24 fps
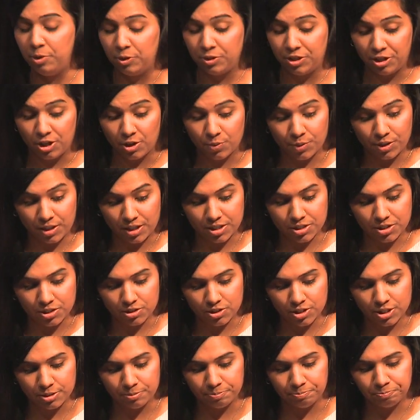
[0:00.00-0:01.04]
building our
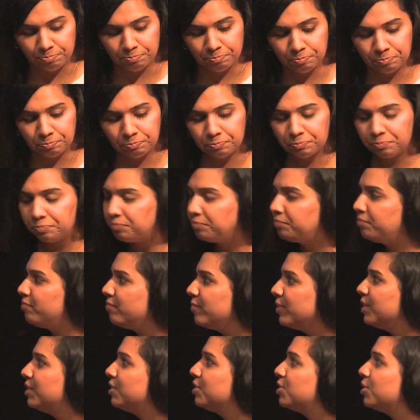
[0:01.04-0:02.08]
relationship.
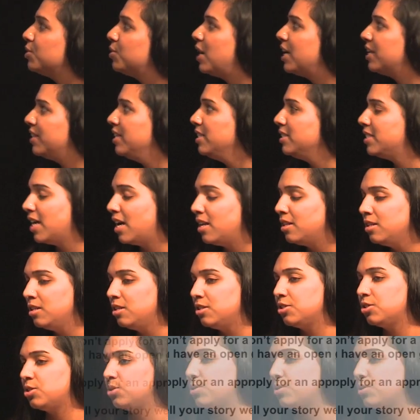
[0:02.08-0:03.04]
So I think telling your